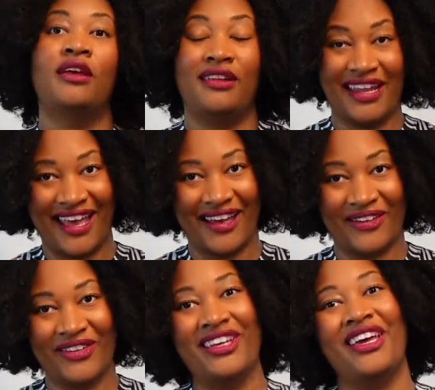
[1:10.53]

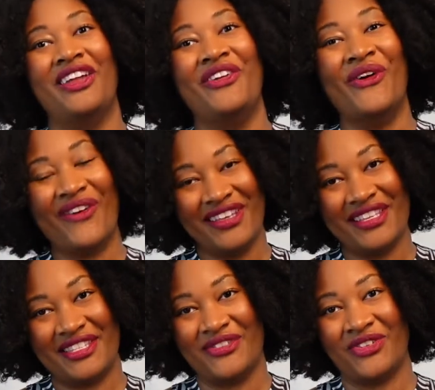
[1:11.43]
Now, knowing
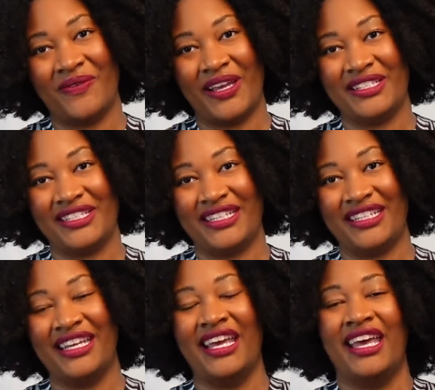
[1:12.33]
this
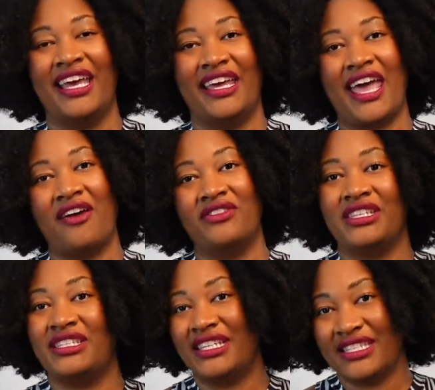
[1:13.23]
information and having
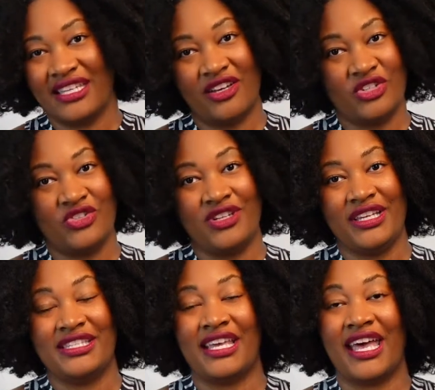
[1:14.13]
the details you
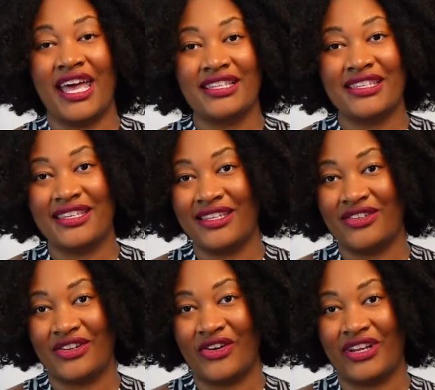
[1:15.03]
need to
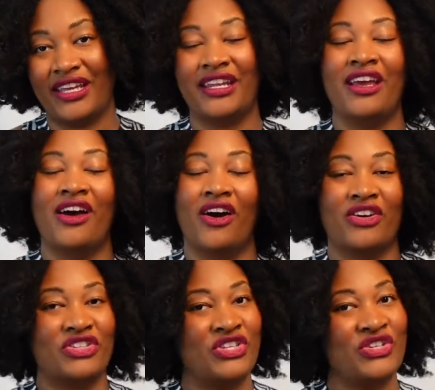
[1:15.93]
execute on it
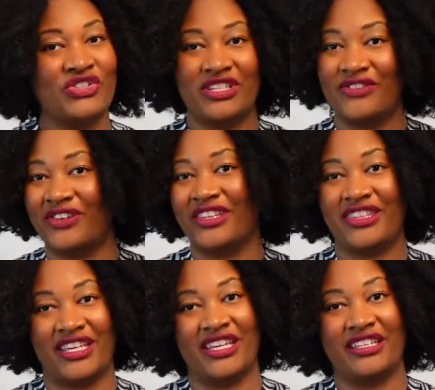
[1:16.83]
are two different
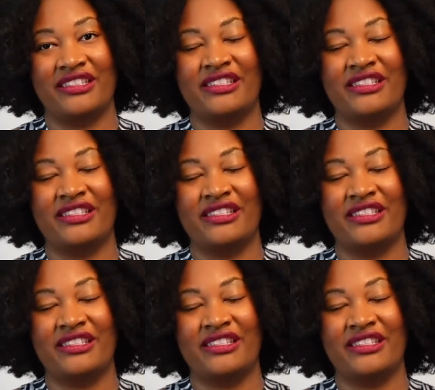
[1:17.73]
things.